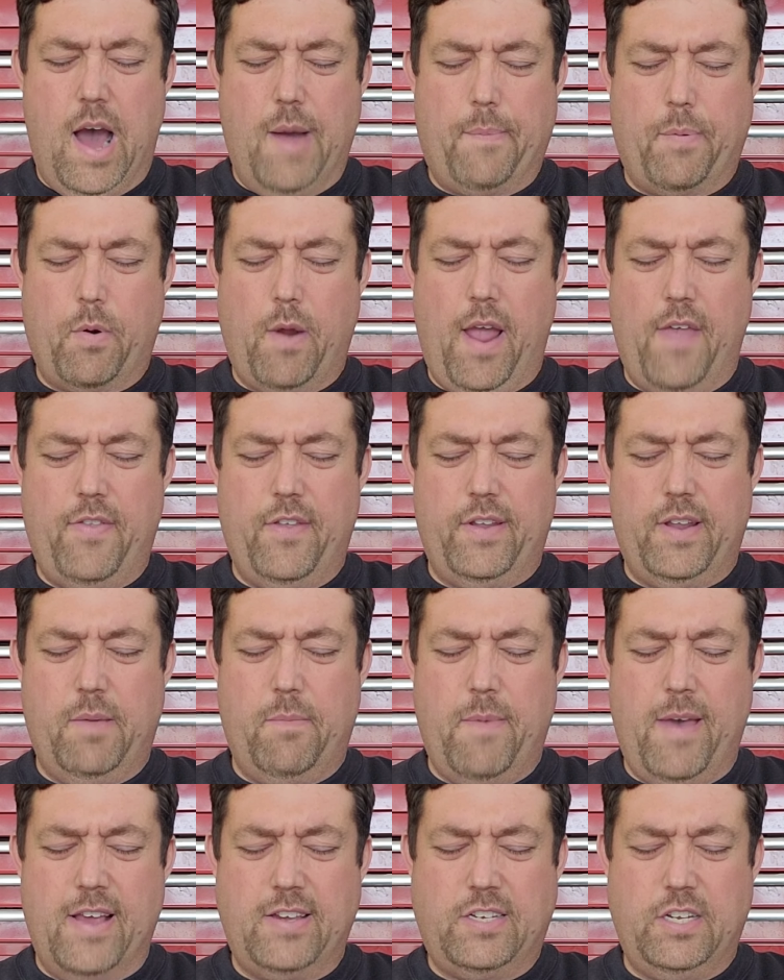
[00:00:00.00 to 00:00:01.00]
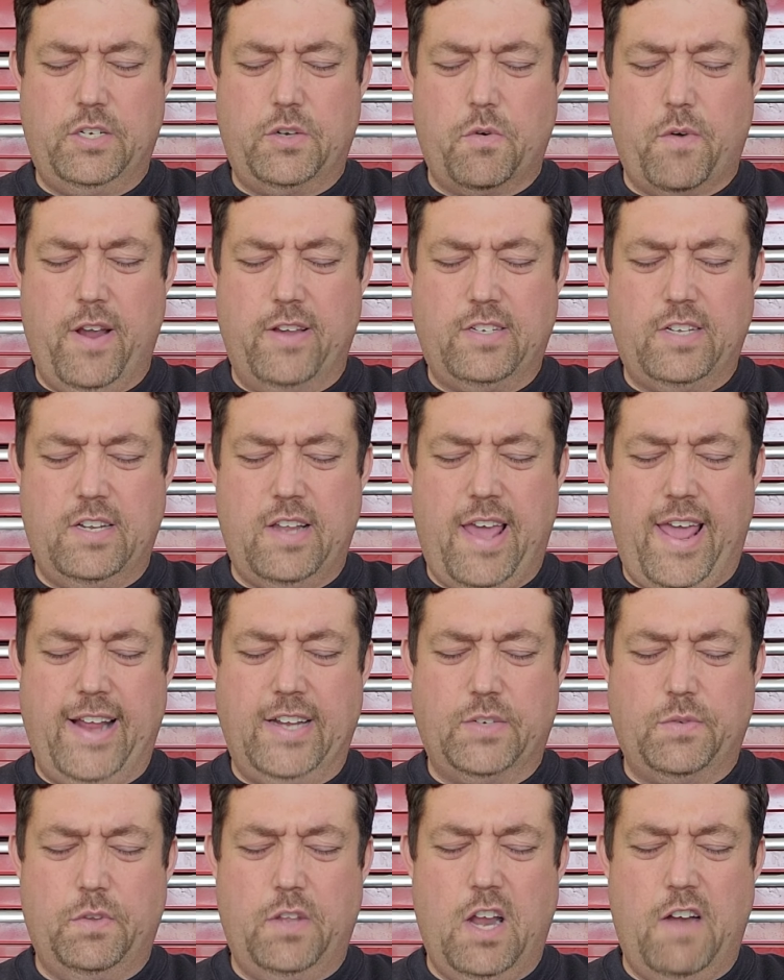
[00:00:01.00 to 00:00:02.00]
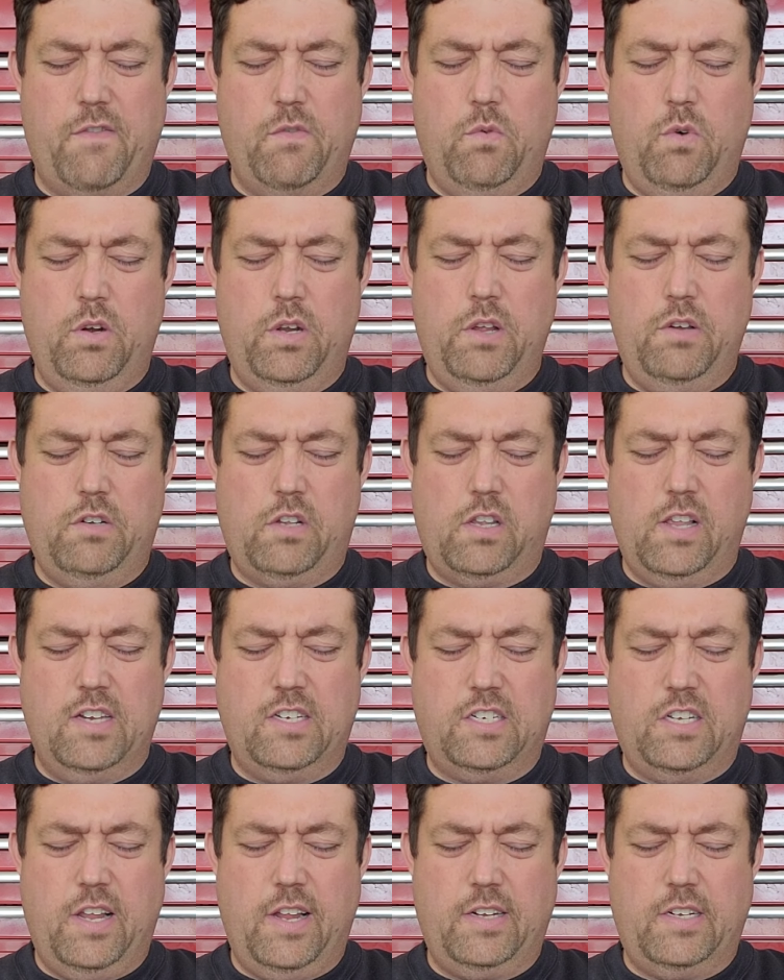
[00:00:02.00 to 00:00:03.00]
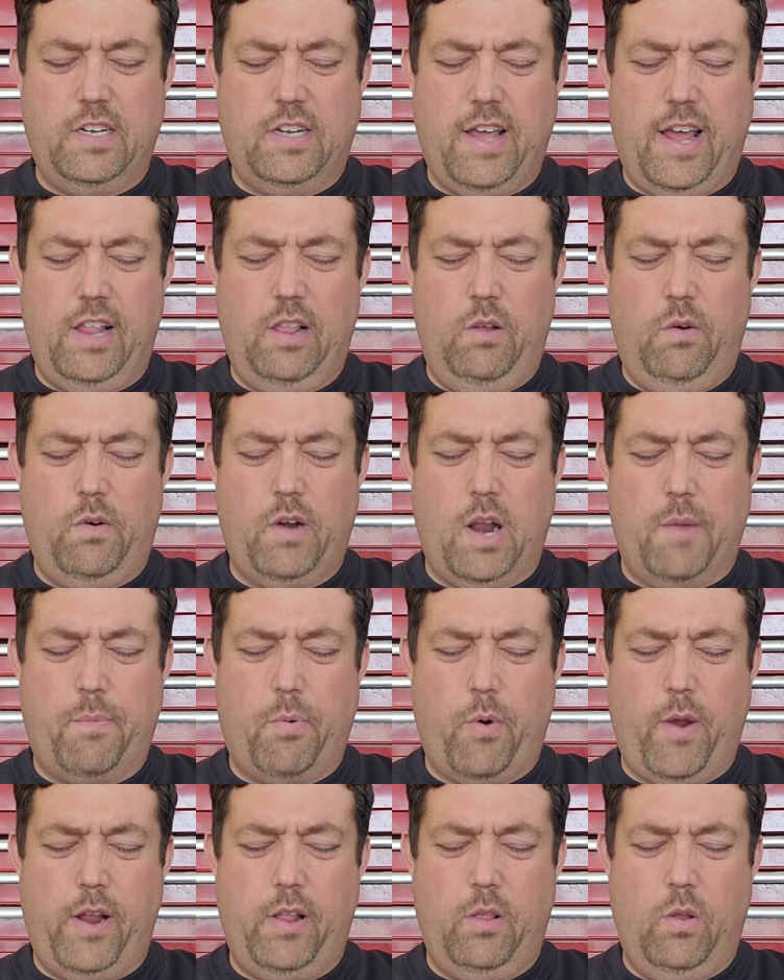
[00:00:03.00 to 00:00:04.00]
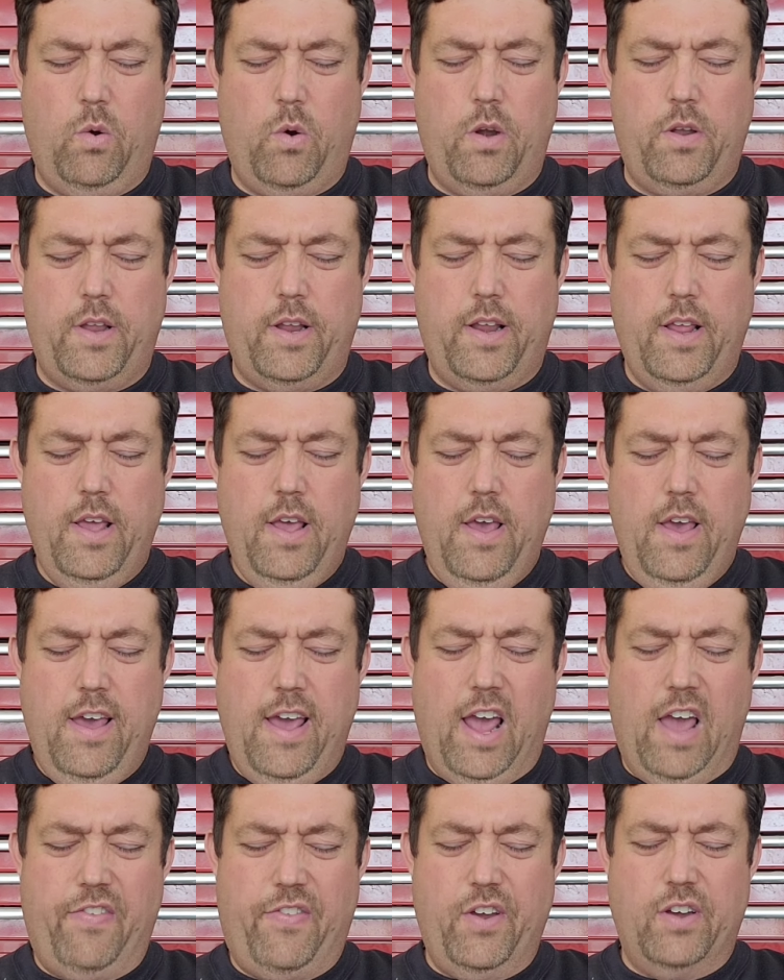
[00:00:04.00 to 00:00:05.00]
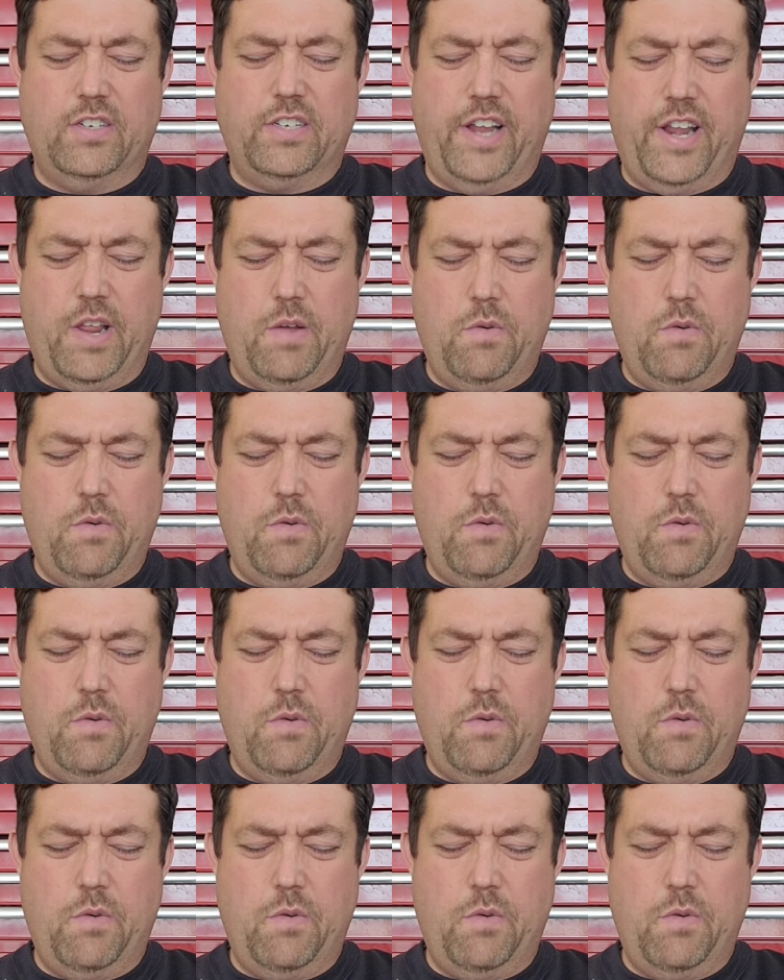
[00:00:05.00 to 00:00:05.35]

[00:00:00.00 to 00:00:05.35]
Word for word: I pray that the message resonates with everyone who's listening today, Lord. I pray, Lord, that if there's